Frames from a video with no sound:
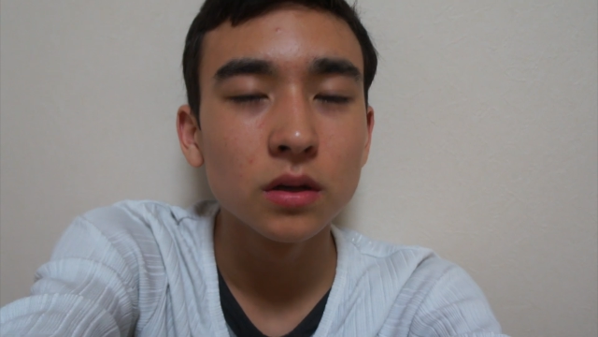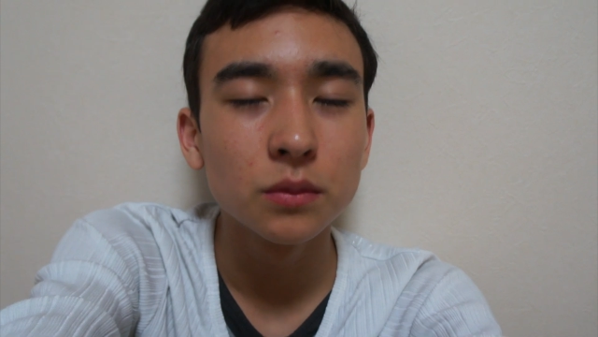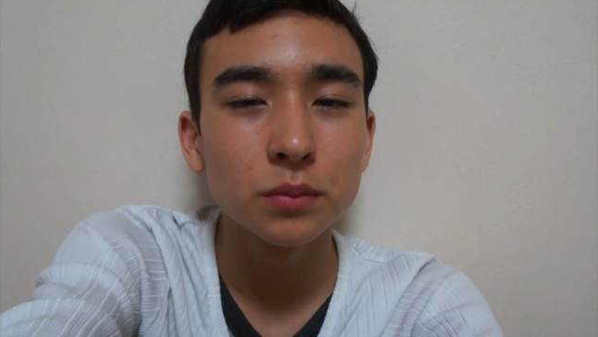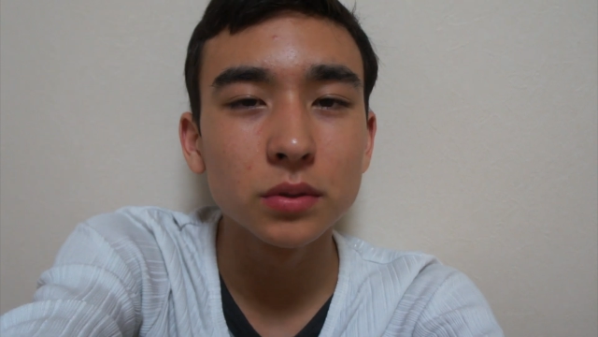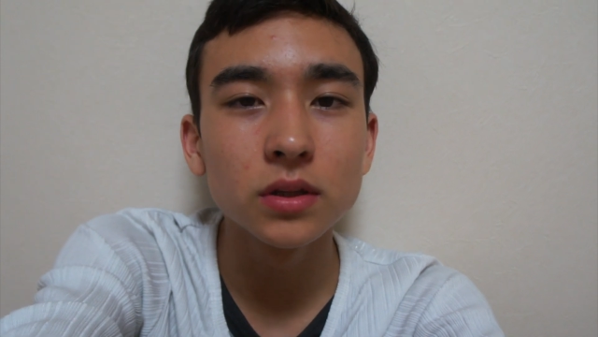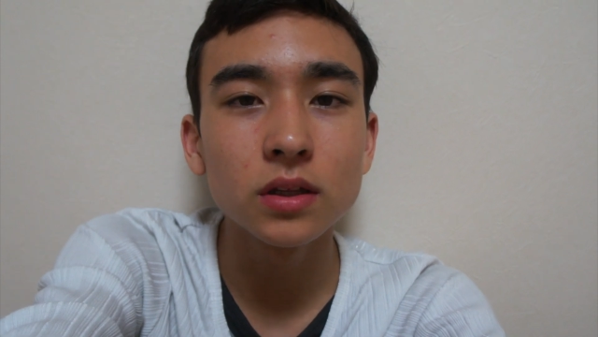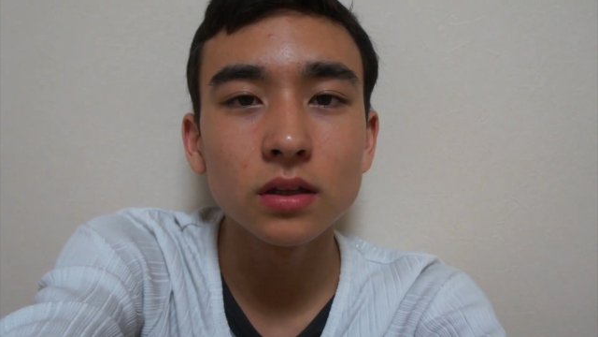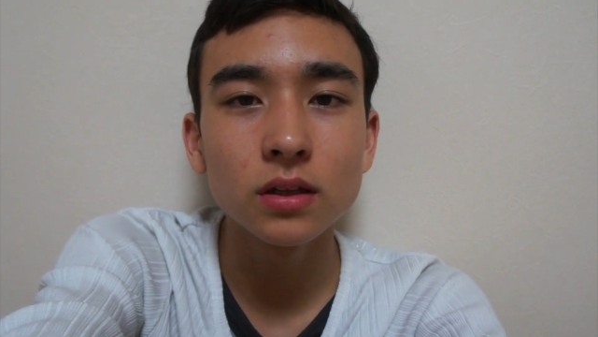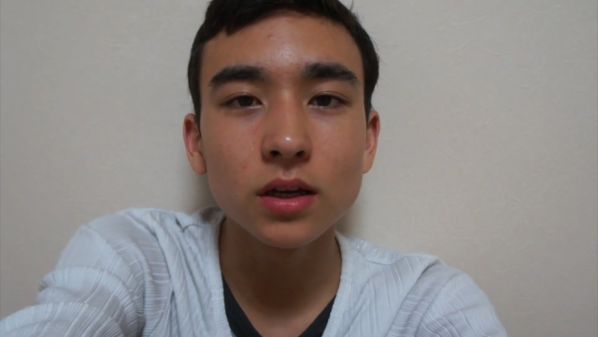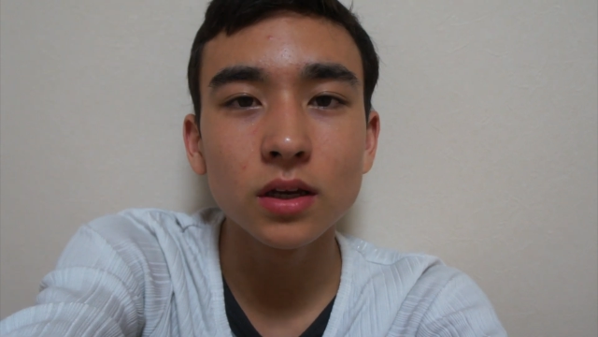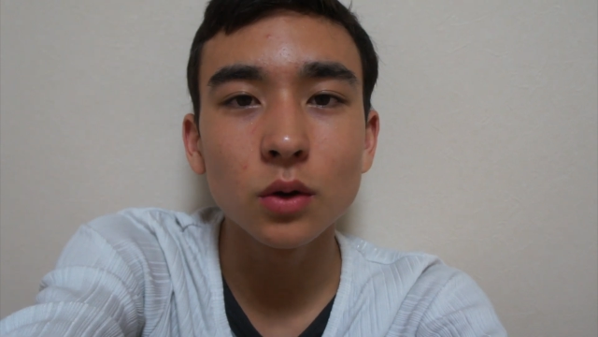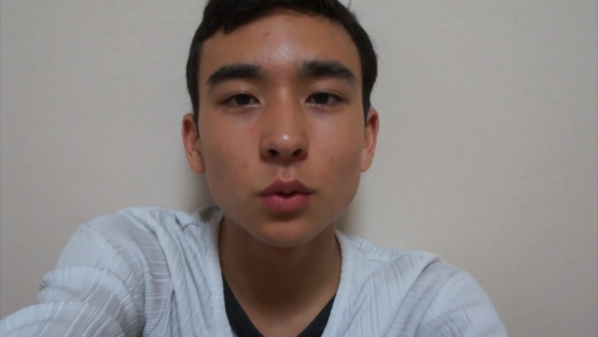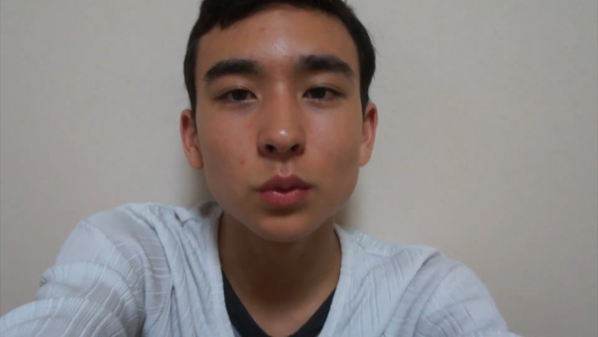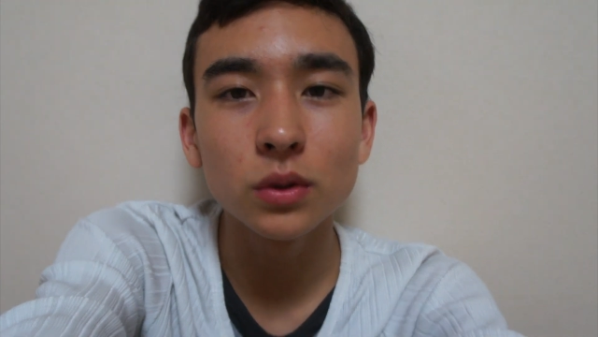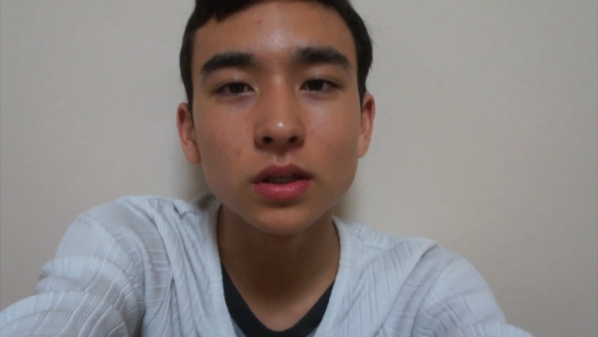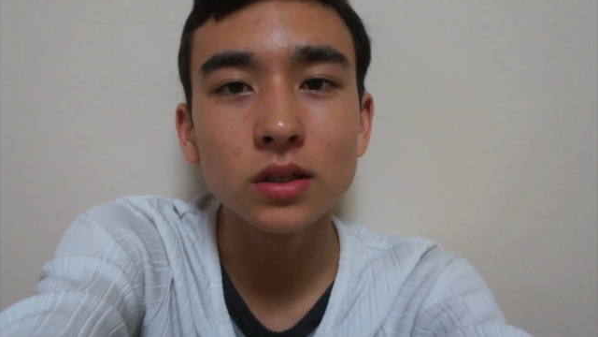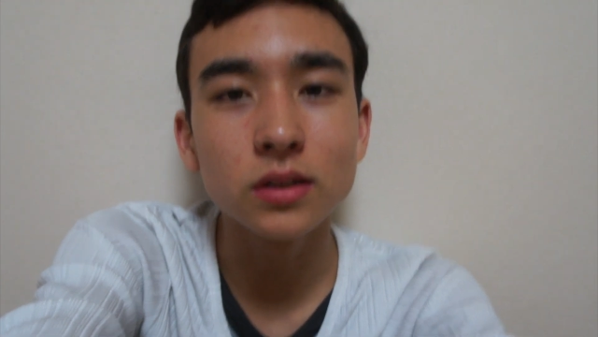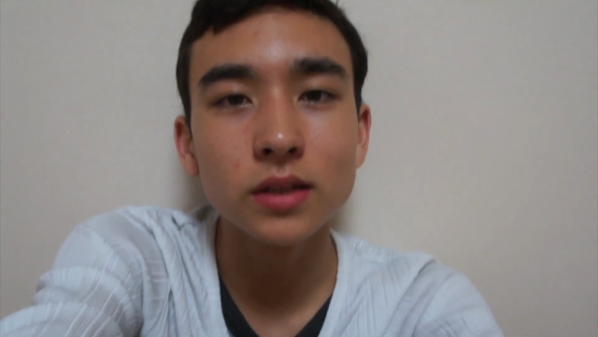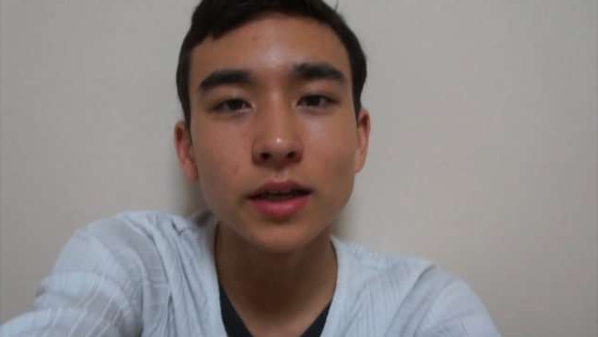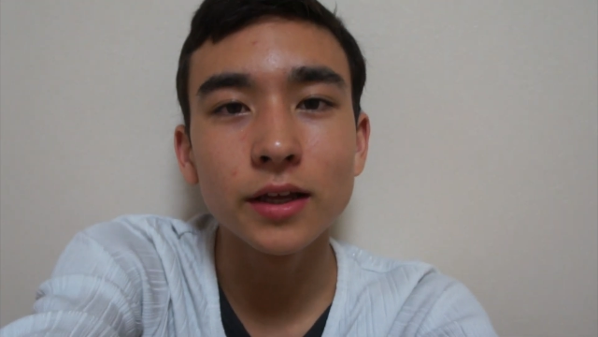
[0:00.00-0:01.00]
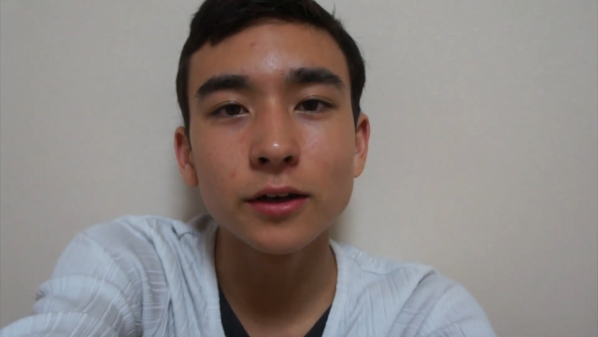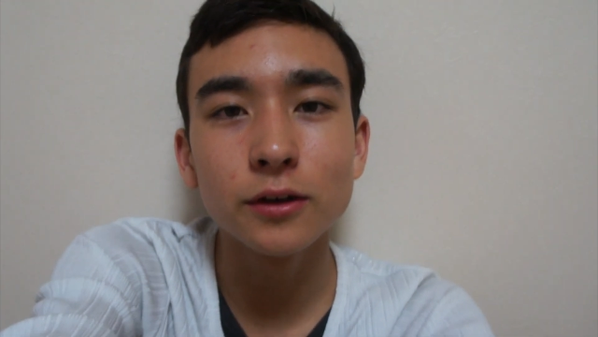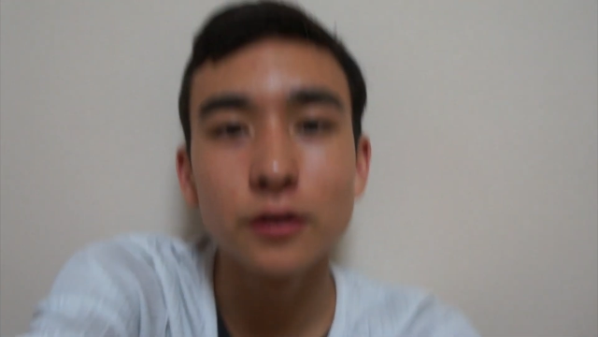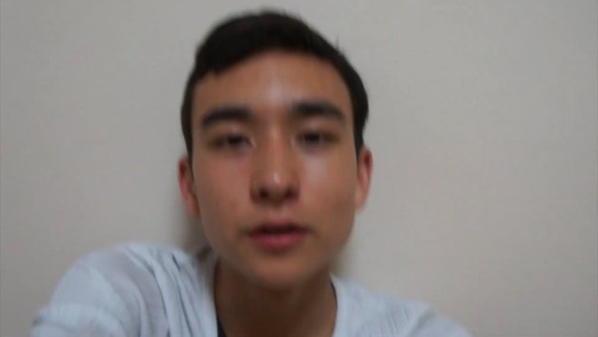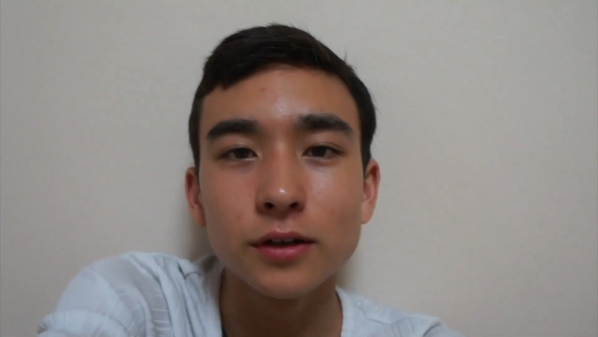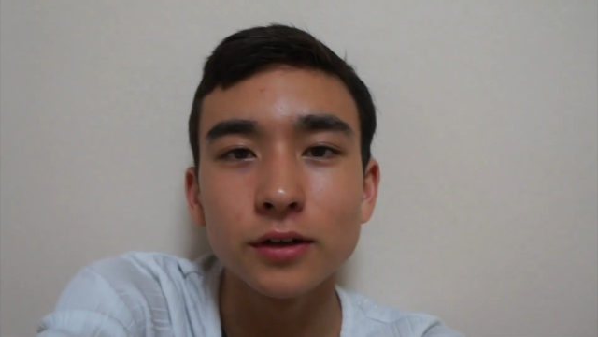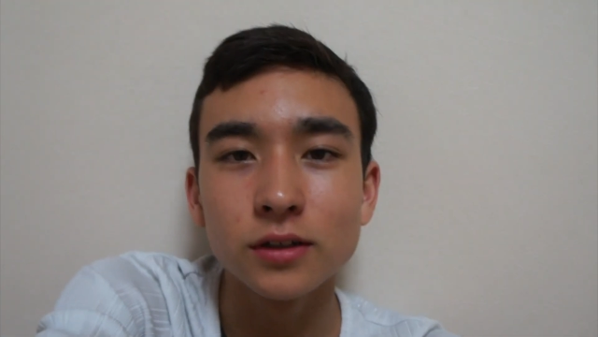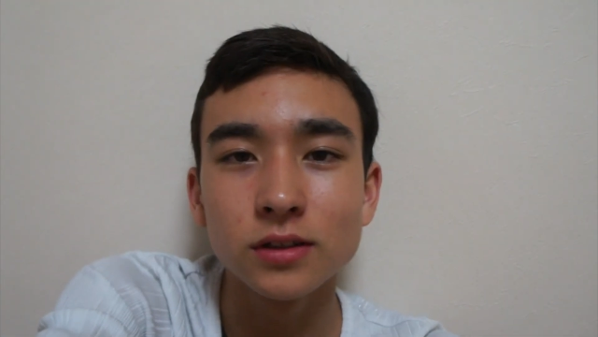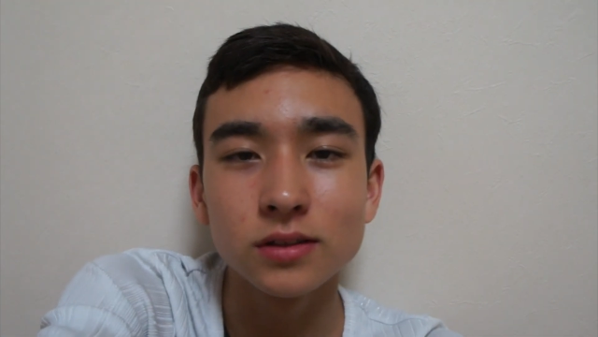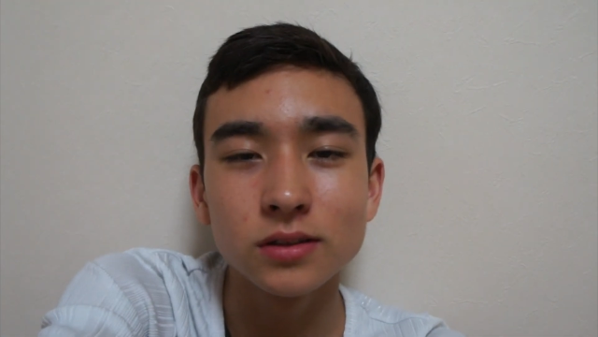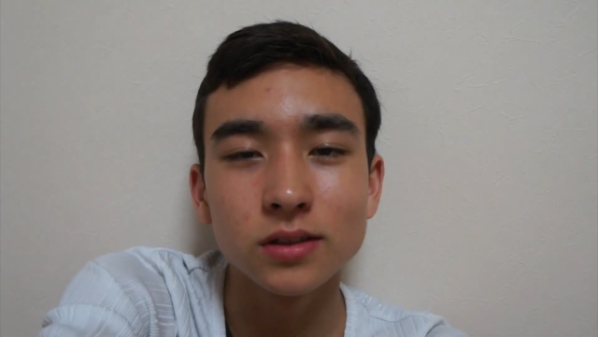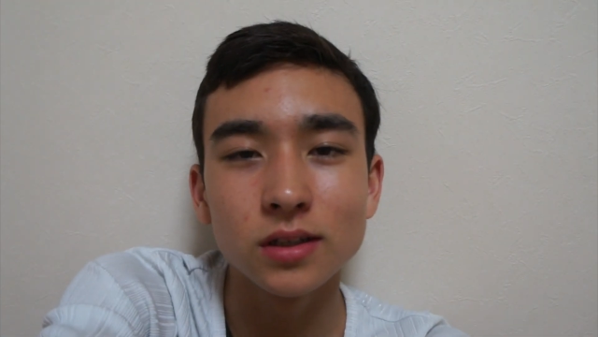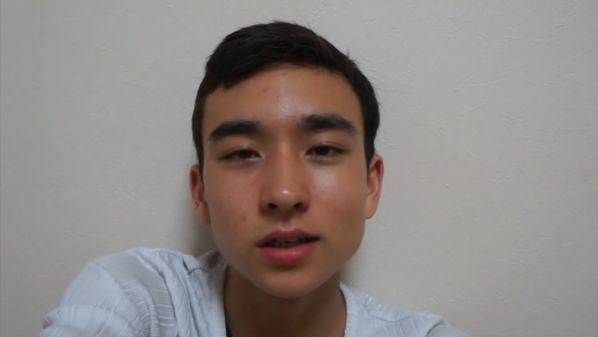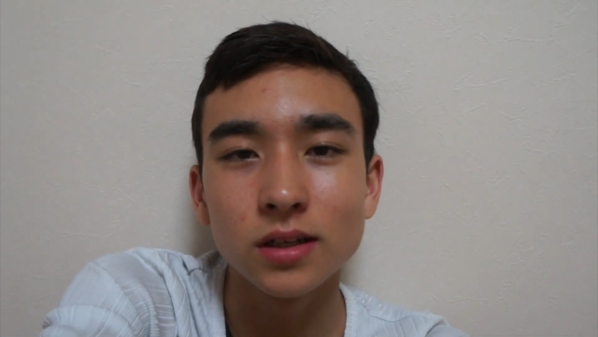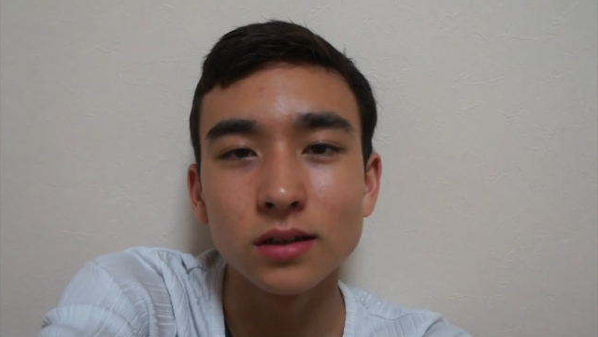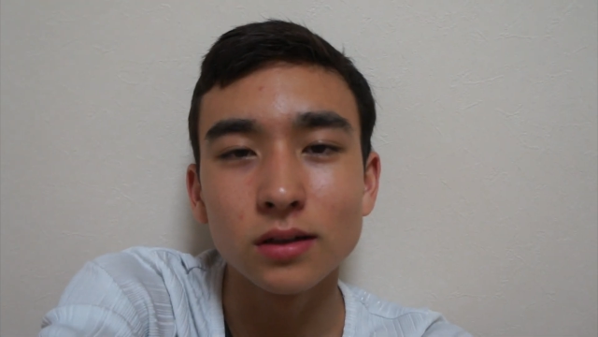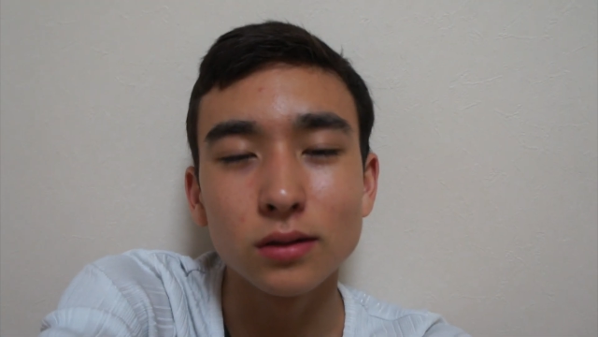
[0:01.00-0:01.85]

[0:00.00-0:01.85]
But then like a week later, you're just like,